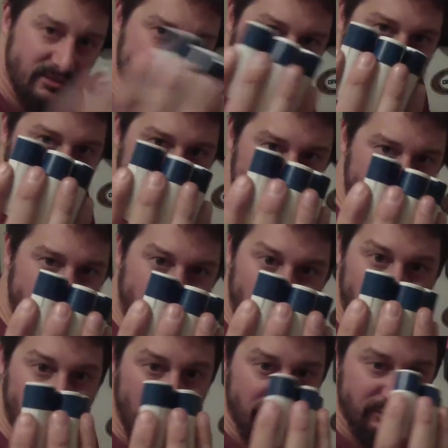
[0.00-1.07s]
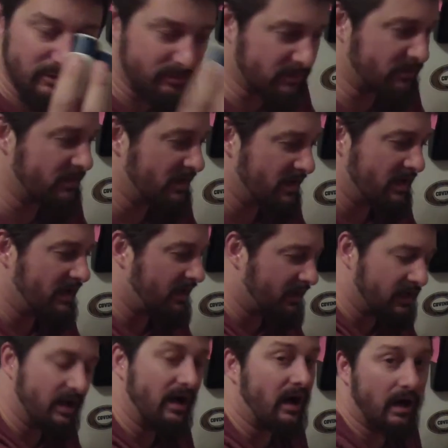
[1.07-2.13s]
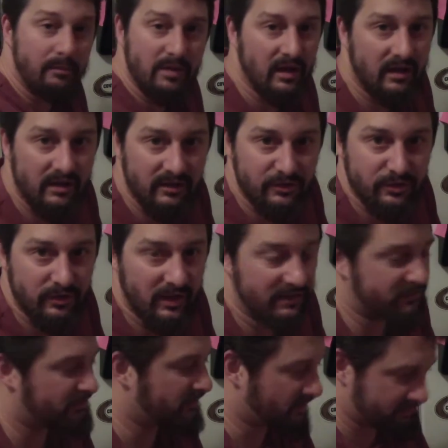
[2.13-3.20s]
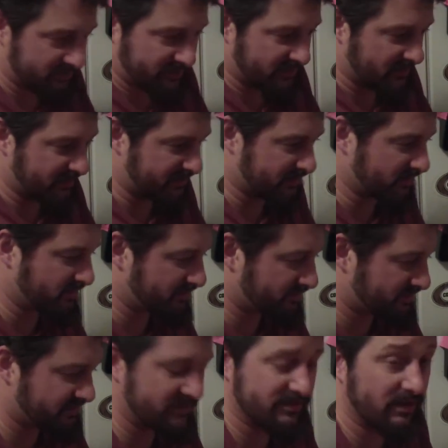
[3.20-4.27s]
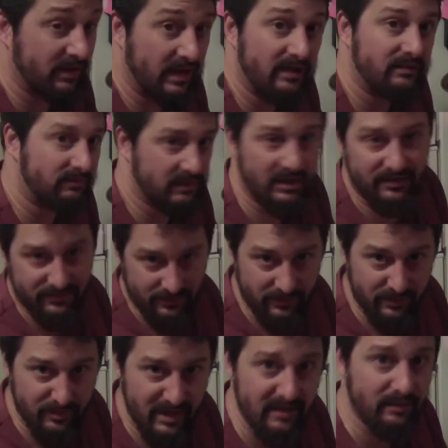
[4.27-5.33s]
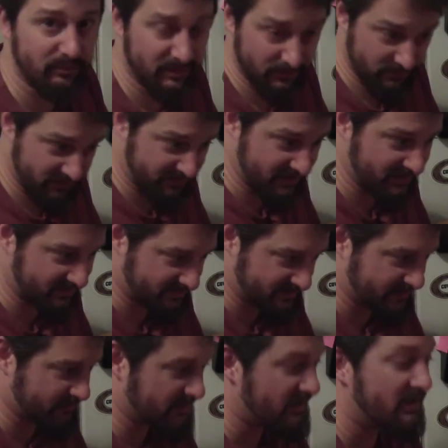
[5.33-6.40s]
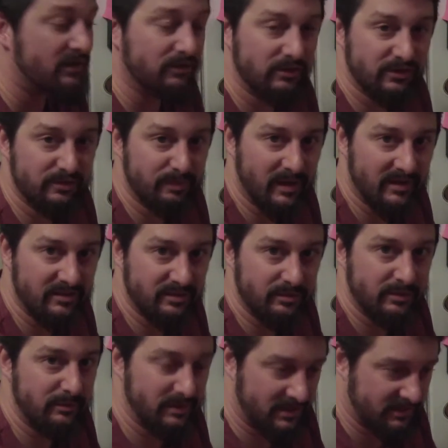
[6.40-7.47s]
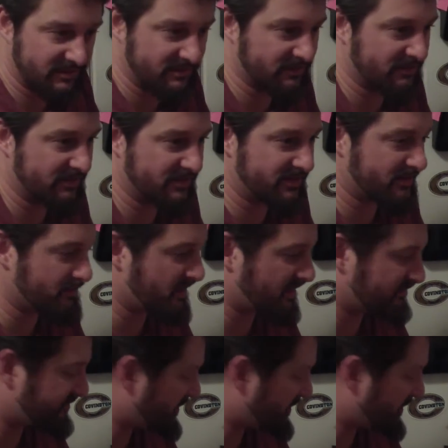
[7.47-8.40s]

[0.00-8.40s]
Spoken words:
3 batteries are recoverable. I'm not going to try to. I'm just going to throw these all out. Not throw them out. I'm going to recycle them responsibly because these are lithium iron